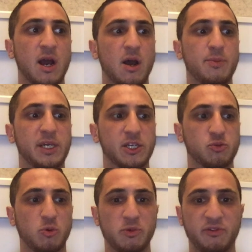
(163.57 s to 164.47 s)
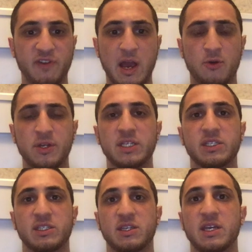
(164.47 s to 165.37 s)
Because what we found
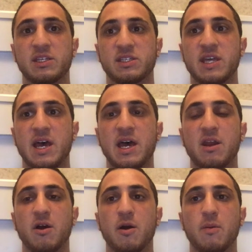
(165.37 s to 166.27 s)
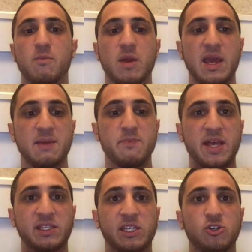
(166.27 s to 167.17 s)
is that a
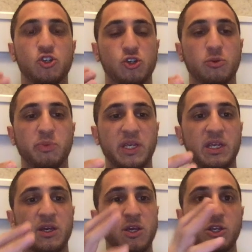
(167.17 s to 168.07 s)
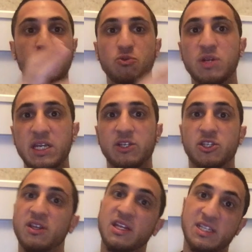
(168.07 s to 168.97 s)
message should be unique
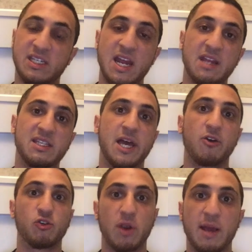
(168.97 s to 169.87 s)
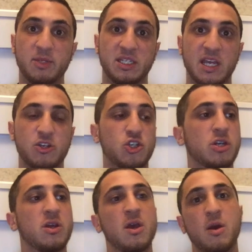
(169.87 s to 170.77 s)
so that it stands out and grabs
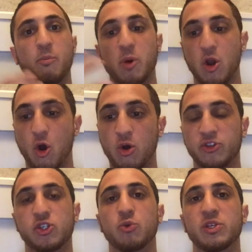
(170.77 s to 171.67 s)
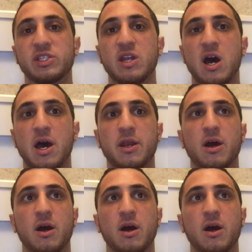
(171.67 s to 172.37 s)
attention, but also is not